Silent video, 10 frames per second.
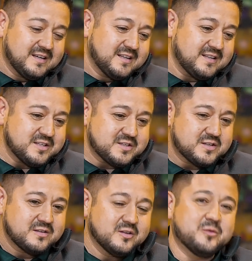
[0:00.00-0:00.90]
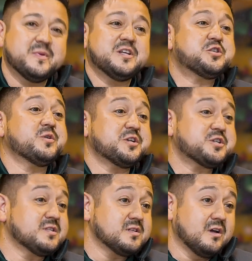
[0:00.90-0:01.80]
these little mini
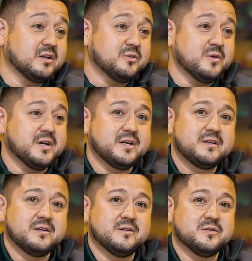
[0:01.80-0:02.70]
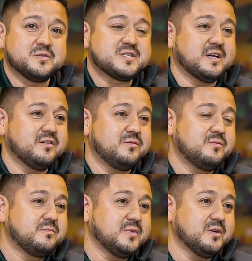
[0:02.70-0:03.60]
traditions along the way, you don't lose sight of,
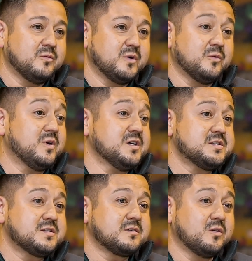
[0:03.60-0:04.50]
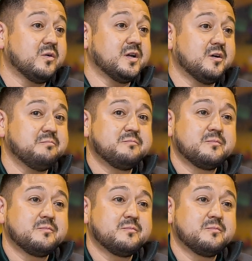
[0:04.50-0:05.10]
you know, what it was growing up.